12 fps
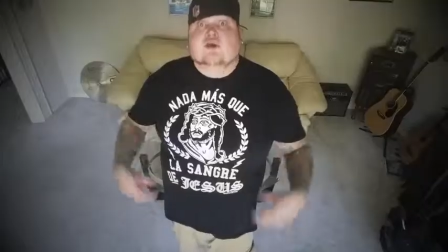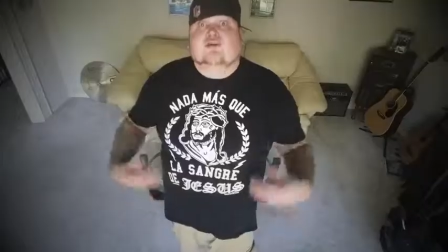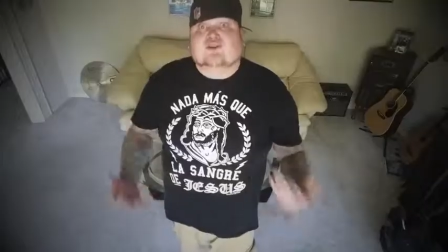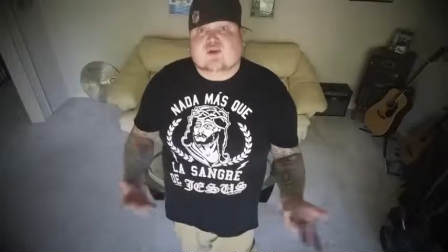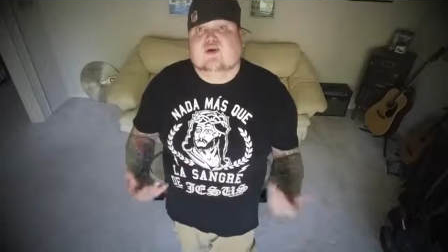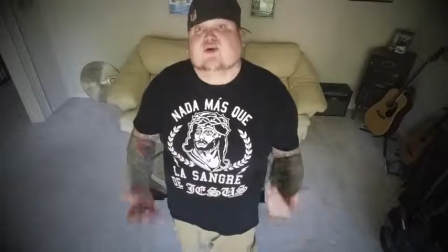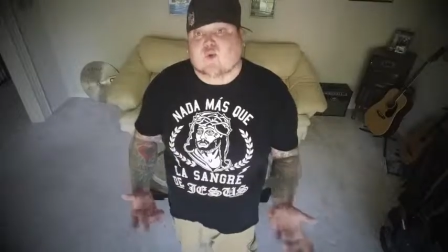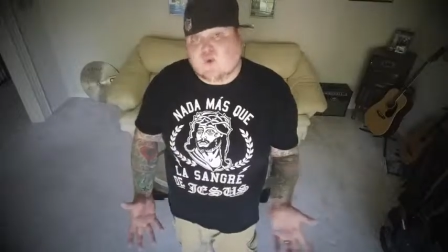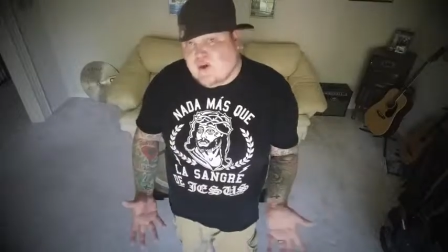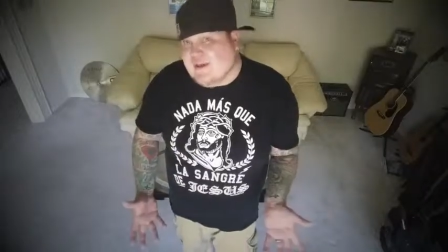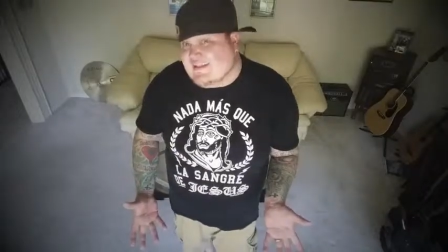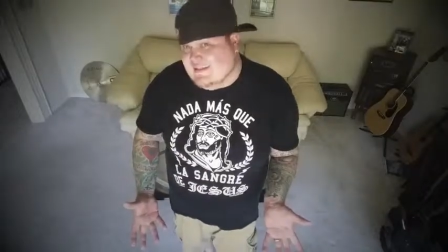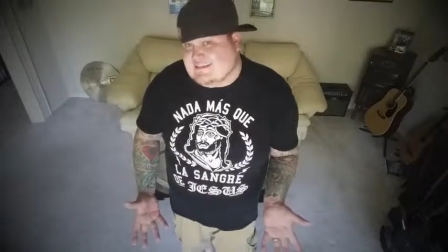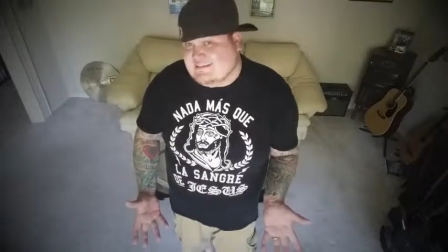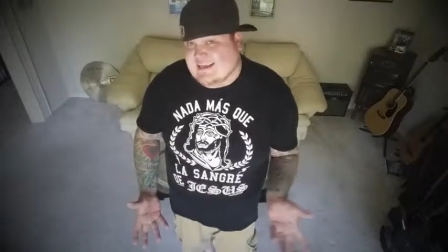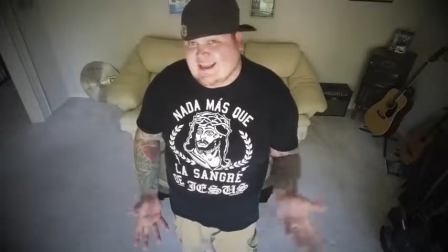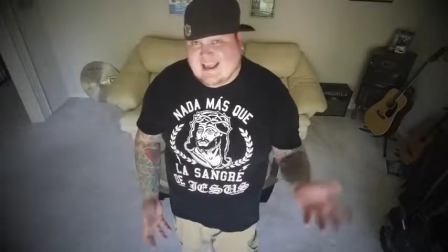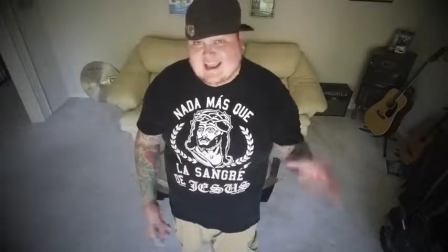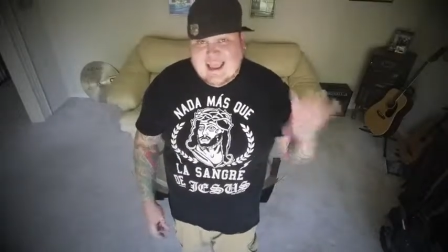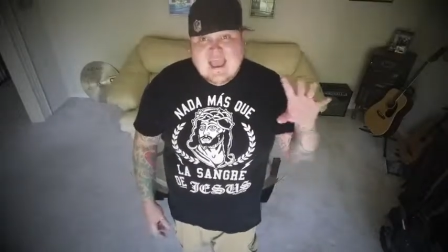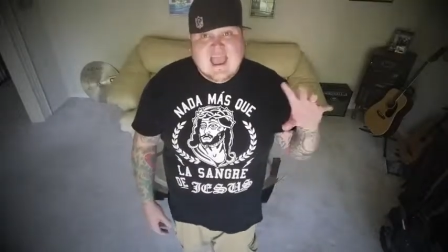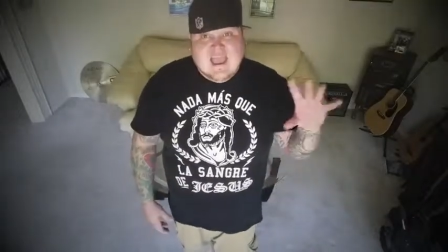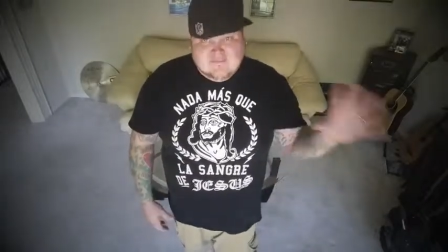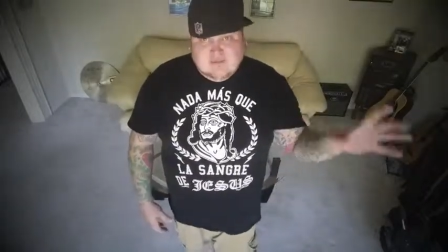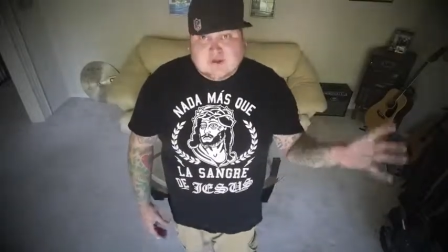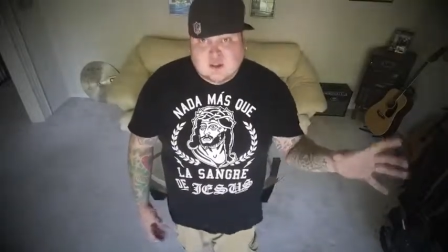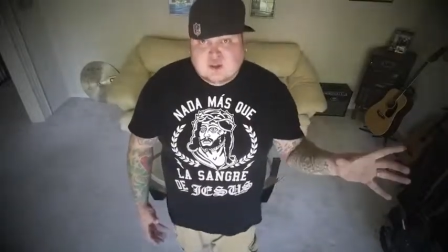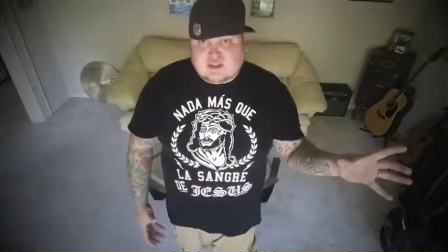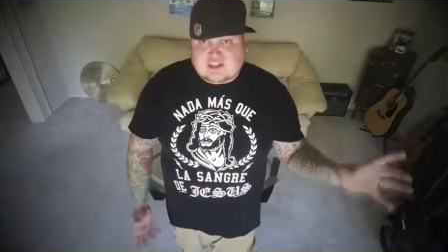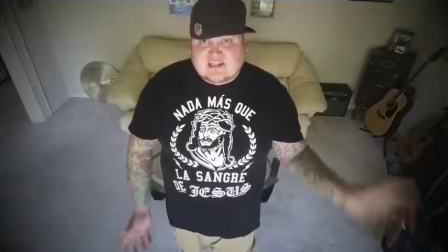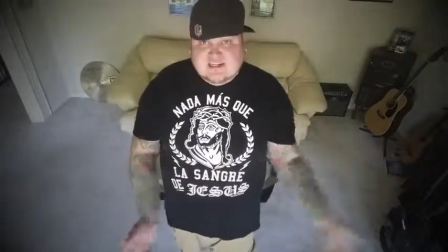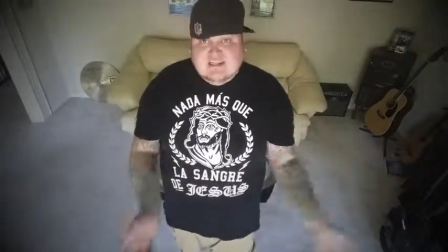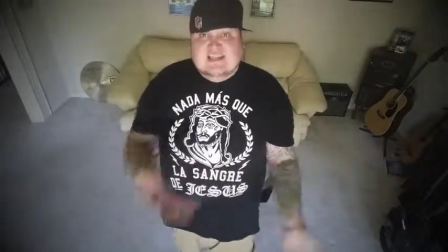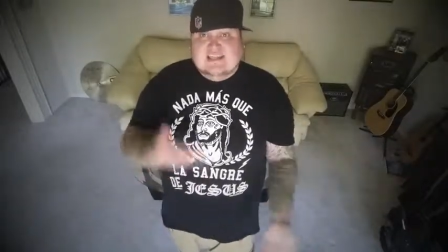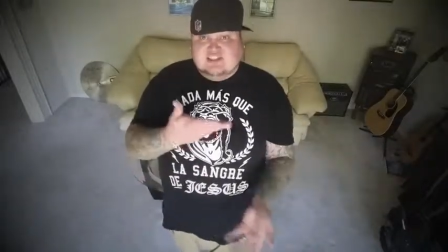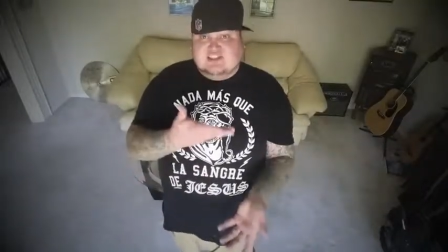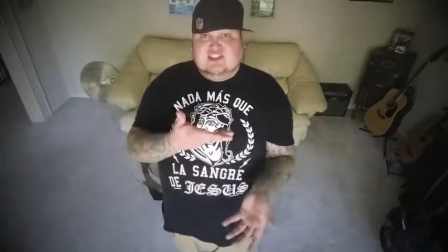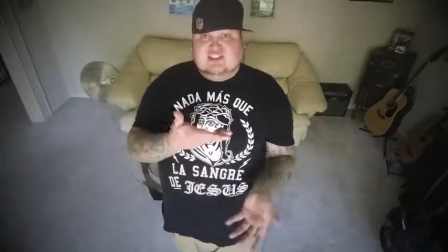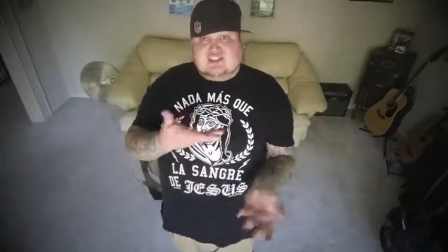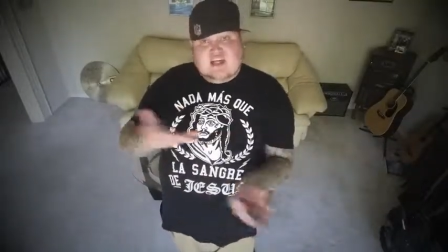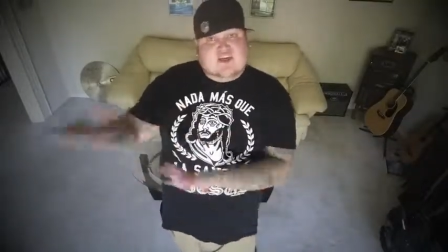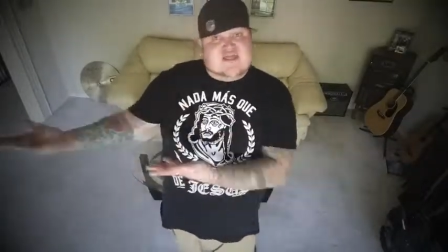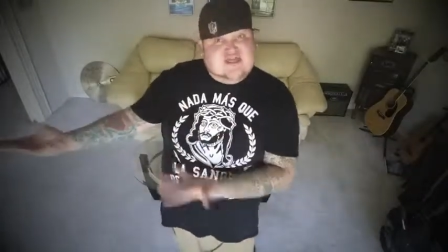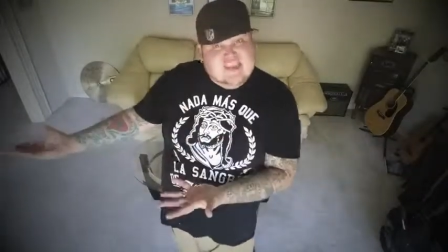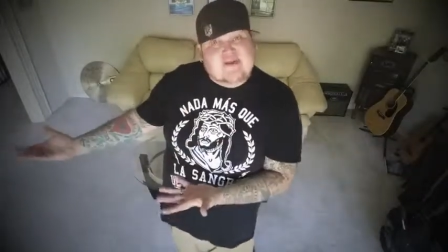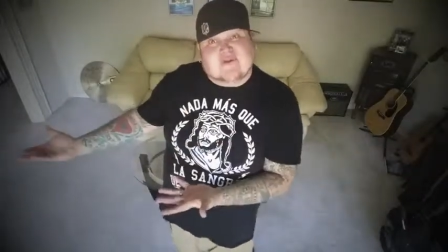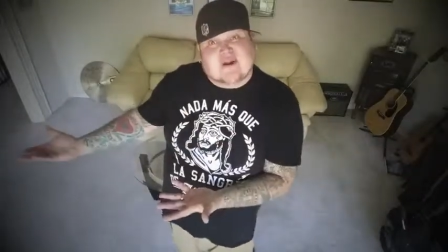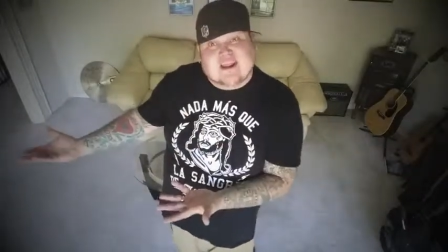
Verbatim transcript: So you're really saying evolution is just a theory